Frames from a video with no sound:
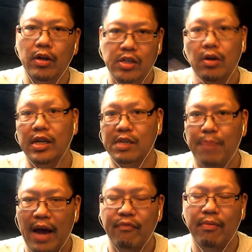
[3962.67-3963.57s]
it's going to
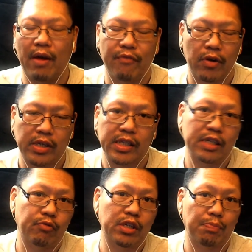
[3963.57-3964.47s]
expand from that focus.
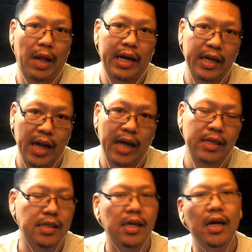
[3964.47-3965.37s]
It was Planet
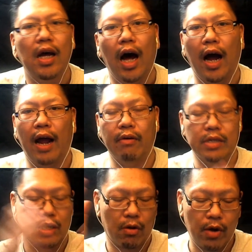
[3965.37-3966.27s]
Tanks. I
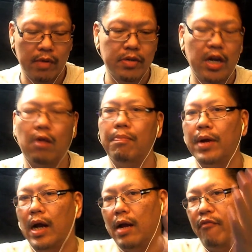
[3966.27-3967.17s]
was Aquarium channel,
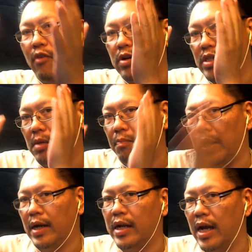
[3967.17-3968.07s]
but I focused on
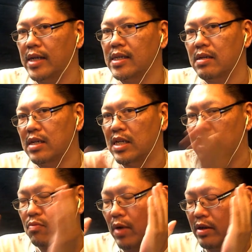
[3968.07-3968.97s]
Planet Tanks because
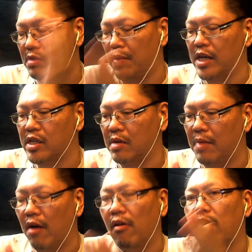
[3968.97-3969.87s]
that's what I was passionate
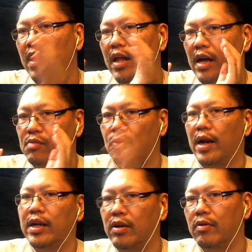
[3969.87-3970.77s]
about. That's what
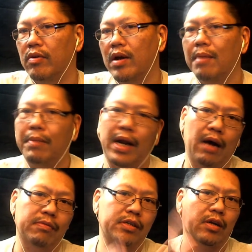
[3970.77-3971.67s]
I knew. But now
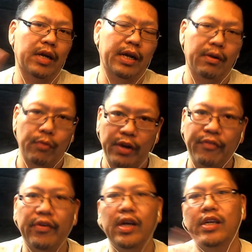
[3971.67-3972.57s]
I'm starting getting the
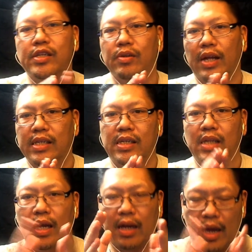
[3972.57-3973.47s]
Reef, so that's
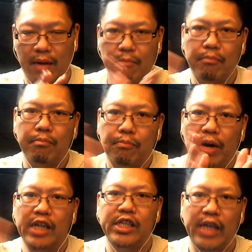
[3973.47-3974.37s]
like kind of
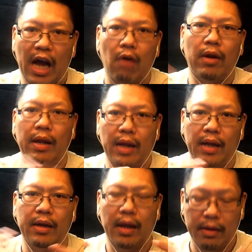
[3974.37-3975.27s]
branching out
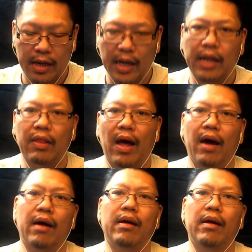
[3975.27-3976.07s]
and getting that